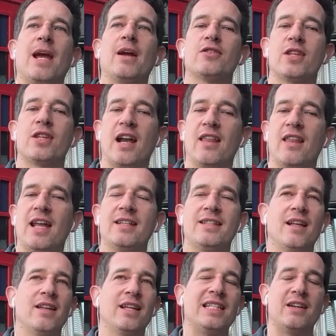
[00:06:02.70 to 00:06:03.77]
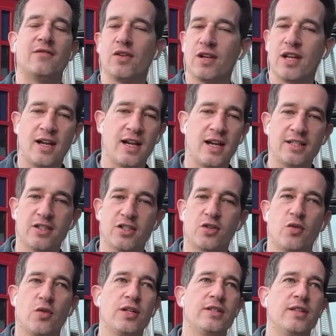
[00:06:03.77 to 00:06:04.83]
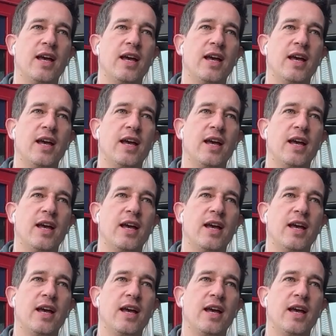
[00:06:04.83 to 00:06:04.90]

outside of that and telling different kinds of stories that